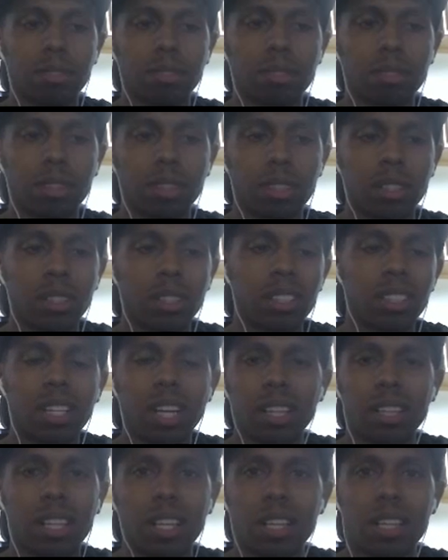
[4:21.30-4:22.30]
It's, it's
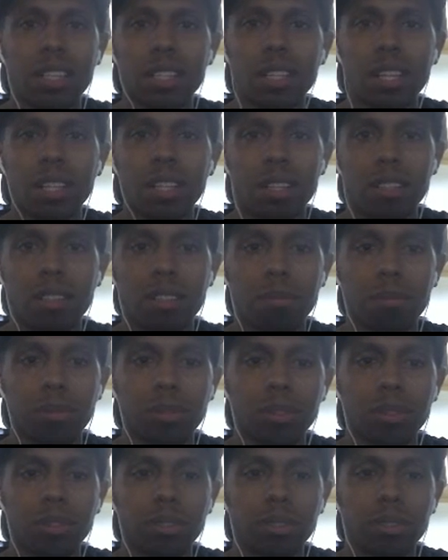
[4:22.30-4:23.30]
not that it's not that simple,
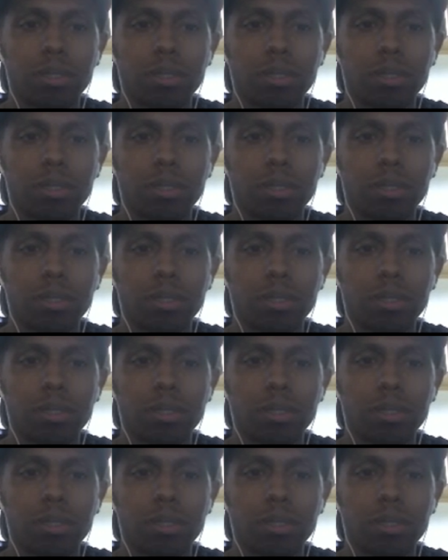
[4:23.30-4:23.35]
dude.